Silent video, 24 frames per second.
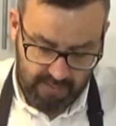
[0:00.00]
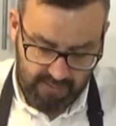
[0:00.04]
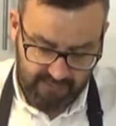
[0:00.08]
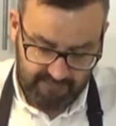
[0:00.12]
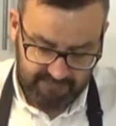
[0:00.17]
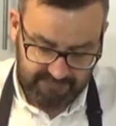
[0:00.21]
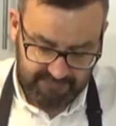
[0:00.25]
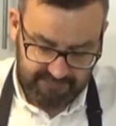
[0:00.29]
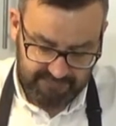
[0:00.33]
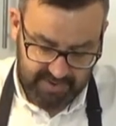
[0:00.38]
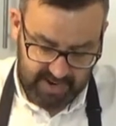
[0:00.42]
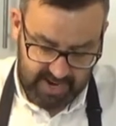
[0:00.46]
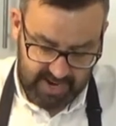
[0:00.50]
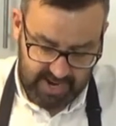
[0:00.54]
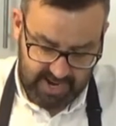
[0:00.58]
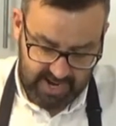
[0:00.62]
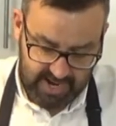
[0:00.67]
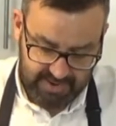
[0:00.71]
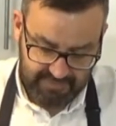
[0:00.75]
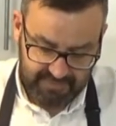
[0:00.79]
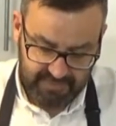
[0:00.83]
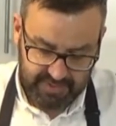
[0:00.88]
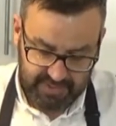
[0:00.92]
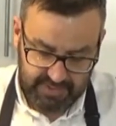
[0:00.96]

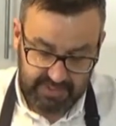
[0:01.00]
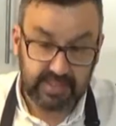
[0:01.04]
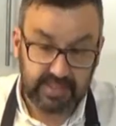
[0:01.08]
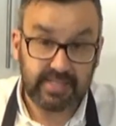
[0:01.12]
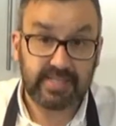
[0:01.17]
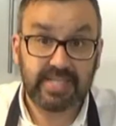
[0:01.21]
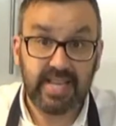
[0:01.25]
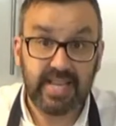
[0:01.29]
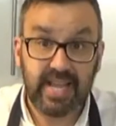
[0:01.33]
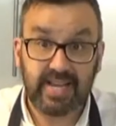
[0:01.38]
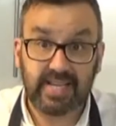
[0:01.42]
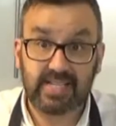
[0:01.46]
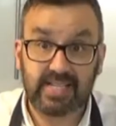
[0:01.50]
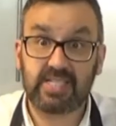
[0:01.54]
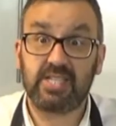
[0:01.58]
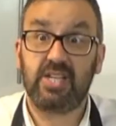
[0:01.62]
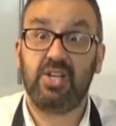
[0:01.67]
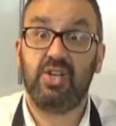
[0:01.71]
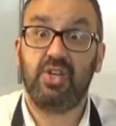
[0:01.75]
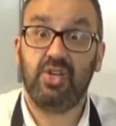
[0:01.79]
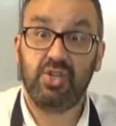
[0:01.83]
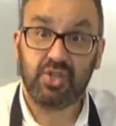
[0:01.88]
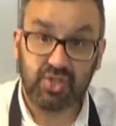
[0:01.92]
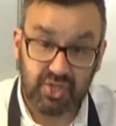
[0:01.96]
5,
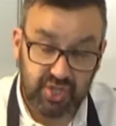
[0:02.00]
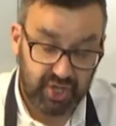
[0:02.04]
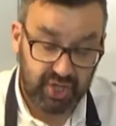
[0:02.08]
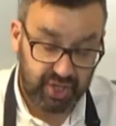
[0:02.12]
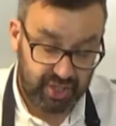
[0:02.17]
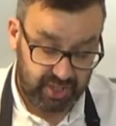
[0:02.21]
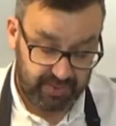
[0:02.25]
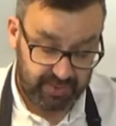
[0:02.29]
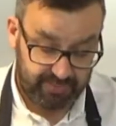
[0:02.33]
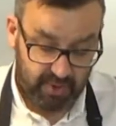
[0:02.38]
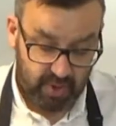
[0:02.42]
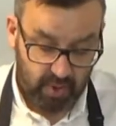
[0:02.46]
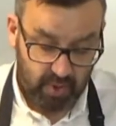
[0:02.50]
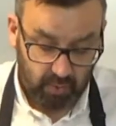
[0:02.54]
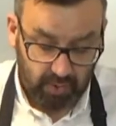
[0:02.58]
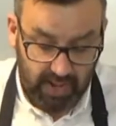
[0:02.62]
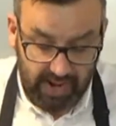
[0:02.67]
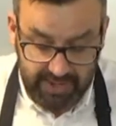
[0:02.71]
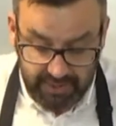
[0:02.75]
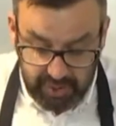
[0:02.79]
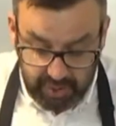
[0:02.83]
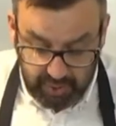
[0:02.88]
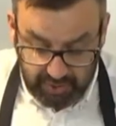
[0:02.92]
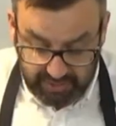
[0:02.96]
6. Turn the bowl,
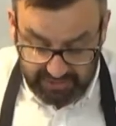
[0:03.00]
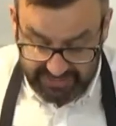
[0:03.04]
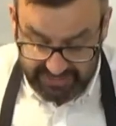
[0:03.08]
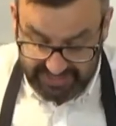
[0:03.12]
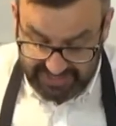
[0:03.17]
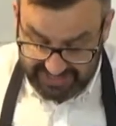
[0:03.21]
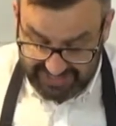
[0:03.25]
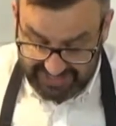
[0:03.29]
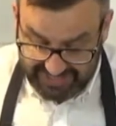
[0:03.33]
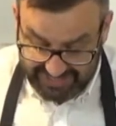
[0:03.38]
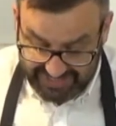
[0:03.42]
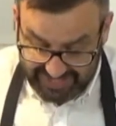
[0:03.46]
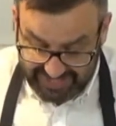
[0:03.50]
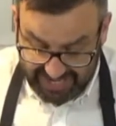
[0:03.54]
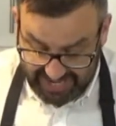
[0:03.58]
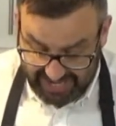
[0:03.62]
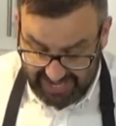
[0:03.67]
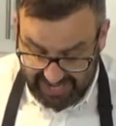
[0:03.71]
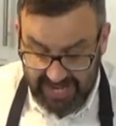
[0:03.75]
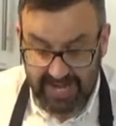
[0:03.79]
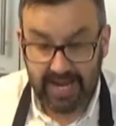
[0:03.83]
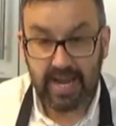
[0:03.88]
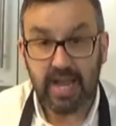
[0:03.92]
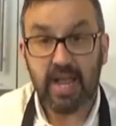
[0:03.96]
and you can
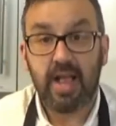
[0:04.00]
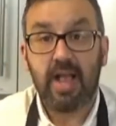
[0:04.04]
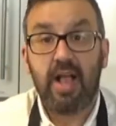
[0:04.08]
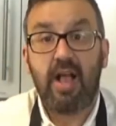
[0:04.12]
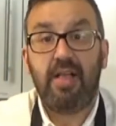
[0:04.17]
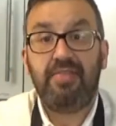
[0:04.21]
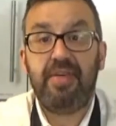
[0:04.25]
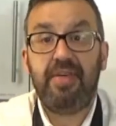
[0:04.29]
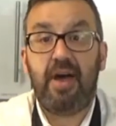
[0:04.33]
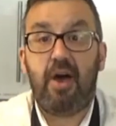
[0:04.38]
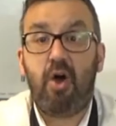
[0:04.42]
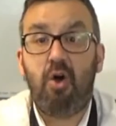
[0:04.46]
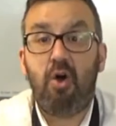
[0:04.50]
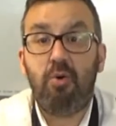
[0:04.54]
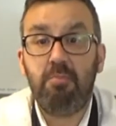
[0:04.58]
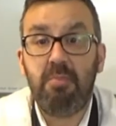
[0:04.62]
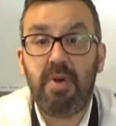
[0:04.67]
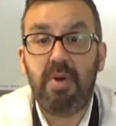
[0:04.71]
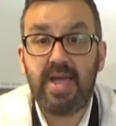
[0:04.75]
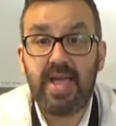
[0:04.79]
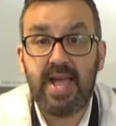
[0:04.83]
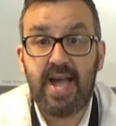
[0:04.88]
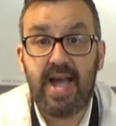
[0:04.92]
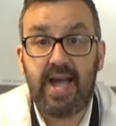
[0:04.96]
see that on
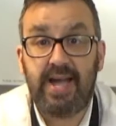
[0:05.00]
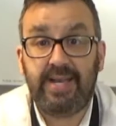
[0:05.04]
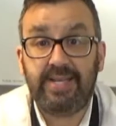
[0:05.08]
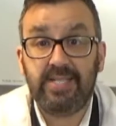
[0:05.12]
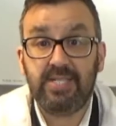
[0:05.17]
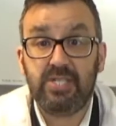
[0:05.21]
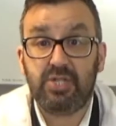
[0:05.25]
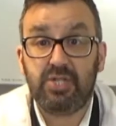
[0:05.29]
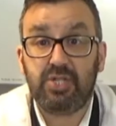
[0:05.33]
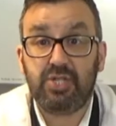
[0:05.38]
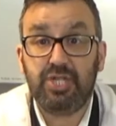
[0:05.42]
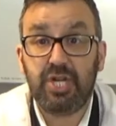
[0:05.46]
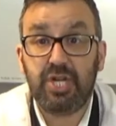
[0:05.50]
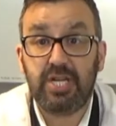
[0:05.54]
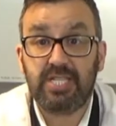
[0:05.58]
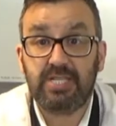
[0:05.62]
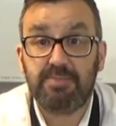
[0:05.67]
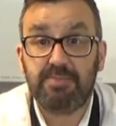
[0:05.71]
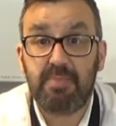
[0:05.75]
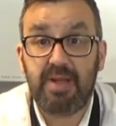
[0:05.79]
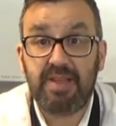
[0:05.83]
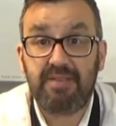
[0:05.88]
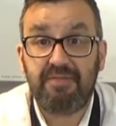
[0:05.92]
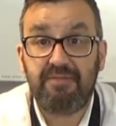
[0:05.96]
my hands,
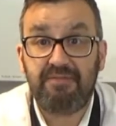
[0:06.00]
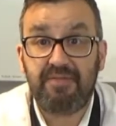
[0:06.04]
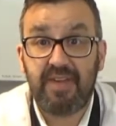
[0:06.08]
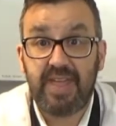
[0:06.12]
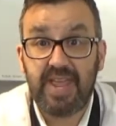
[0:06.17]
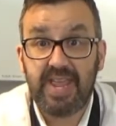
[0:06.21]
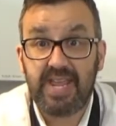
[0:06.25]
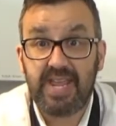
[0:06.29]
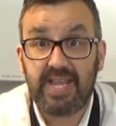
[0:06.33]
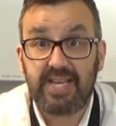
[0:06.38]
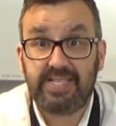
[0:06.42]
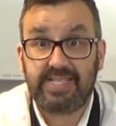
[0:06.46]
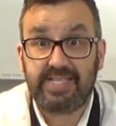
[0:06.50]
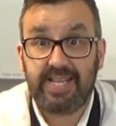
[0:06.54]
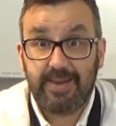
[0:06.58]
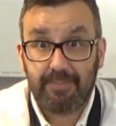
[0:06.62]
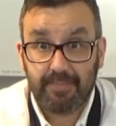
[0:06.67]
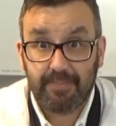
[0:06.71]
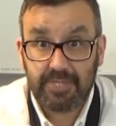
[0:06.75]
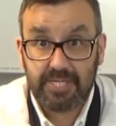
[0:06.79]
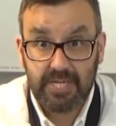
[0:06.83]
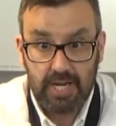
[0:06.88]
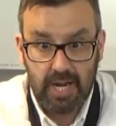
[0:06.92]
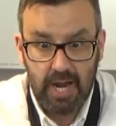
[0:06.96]
just my
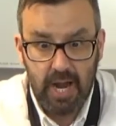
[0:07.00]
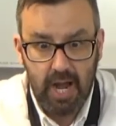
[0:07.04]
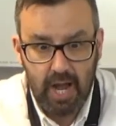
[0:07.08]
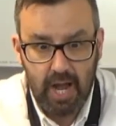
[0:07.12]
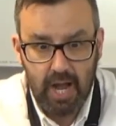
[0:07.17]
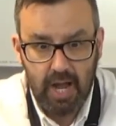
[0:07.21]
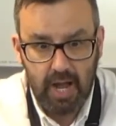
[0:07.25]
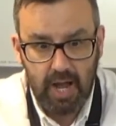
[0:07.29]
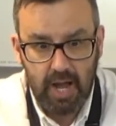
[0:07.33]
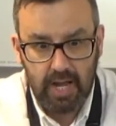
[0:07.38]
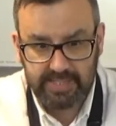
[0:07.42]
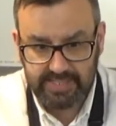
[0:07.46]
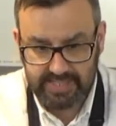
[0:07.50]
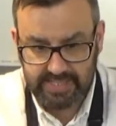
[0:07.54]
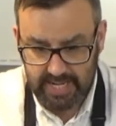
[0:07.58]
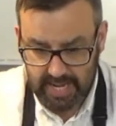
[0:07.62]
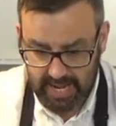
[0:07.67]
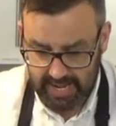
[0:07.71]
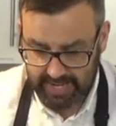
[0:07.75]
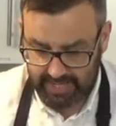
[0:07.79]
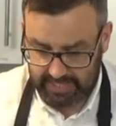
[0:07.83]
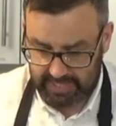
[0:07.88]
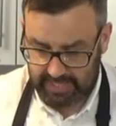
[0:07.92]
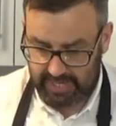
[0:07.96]
fingertips are
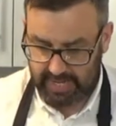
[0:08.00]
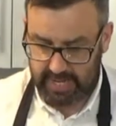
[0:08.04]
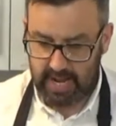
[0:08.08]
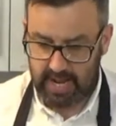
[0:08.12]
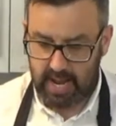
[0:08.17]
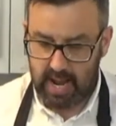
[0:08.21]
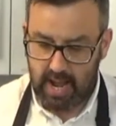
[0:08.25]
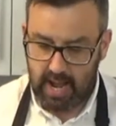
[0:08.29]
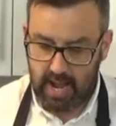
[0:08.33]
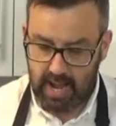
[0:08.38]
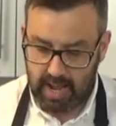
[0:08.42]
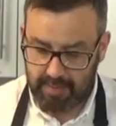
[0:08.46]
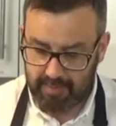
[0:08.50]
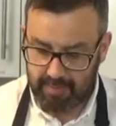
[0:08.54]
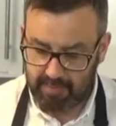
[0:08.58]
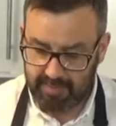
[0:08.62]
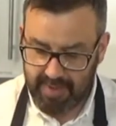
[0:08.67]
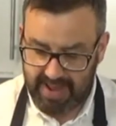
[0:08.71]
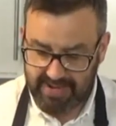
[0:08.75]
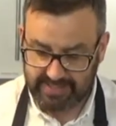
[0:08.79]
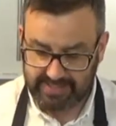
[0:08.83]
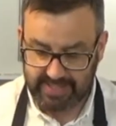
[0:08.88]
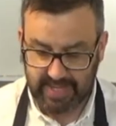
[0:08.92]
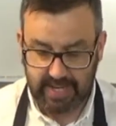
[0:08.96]
slightly
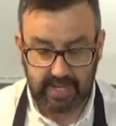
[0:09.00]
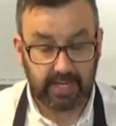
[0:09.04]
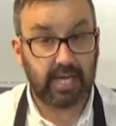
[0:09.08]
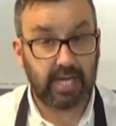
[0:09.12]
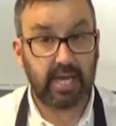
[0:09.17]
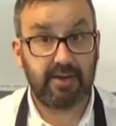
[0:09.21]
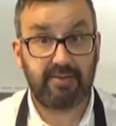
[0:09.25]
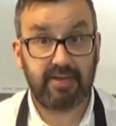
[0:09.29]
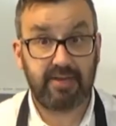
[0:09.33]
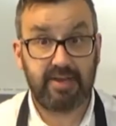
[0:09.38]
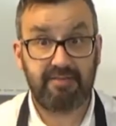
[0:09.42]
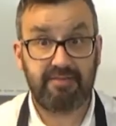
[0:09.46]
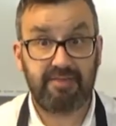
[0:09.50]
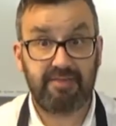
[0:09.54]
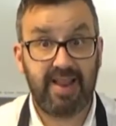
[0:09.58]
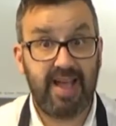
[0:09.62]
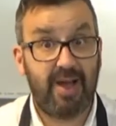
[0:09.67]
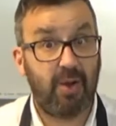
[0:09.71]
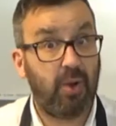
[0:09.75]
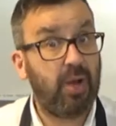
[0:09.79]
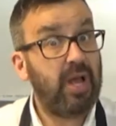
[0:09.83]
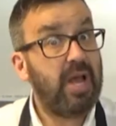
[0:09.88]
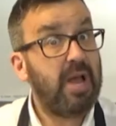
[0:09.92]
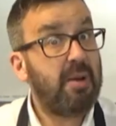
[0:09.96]
messy and covered in
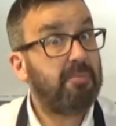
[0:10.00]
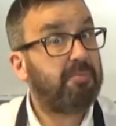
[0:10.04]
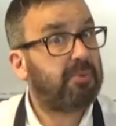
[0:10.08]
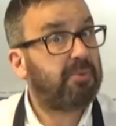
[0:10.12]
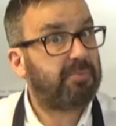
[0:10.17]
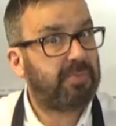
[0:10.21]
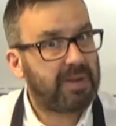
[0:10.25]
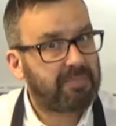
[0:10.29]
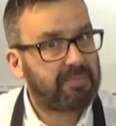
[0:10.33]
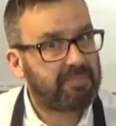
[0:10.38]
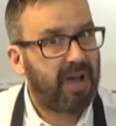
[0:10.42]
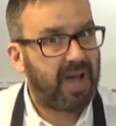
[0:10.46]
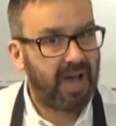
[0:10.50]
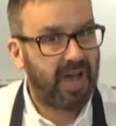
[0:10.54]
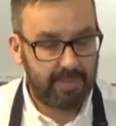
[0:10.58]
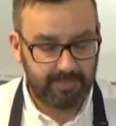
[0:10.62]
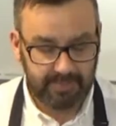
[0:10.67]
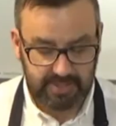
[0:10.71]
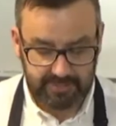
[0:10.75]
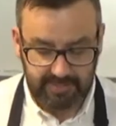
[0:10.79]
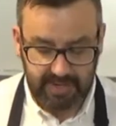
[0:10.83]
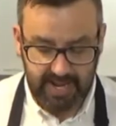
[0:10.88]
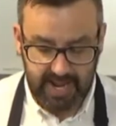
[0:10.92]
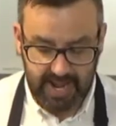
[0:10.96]
flour, but my
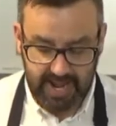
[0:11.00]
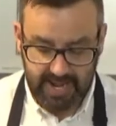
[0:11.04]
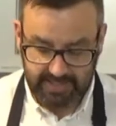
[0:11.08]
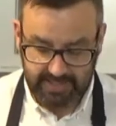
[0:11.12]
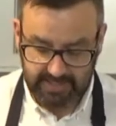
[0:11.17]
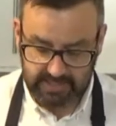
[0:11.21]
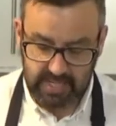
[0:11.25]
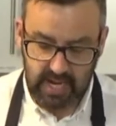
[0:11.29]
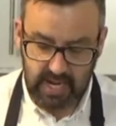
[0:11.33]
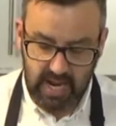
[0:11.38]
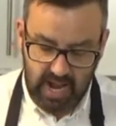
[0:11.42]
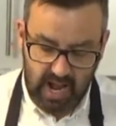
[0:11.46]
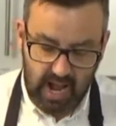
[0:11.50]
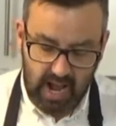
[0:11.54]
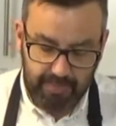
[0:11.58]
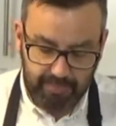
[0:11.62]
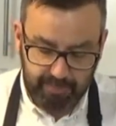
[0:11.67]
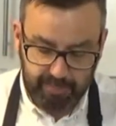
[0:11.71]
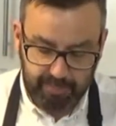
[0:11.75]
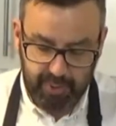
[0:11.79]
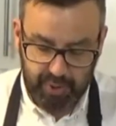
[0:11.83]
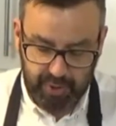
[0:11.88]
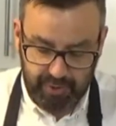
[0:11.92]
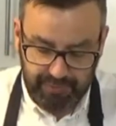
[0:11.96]
palms of my hands are
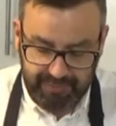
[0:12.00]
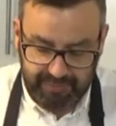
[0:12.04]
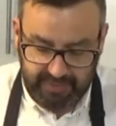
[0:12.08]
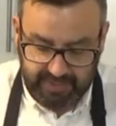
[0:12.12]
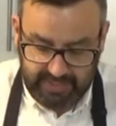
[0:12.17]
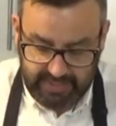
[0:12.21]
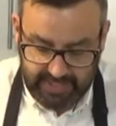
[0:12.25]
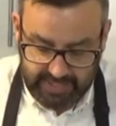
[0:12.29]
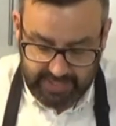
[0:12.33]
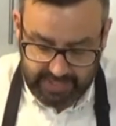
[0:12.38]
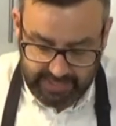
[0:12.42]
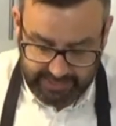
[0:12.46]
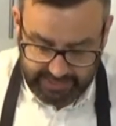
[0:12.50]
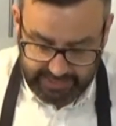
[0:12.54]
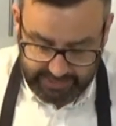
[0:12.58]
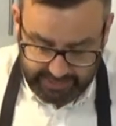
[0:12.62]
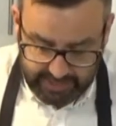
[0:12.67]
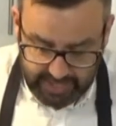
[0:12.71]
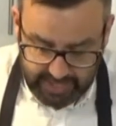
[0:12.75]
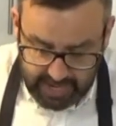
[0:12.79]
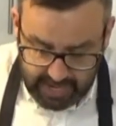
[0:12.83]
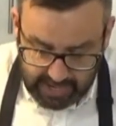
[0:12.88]
perfectly clean.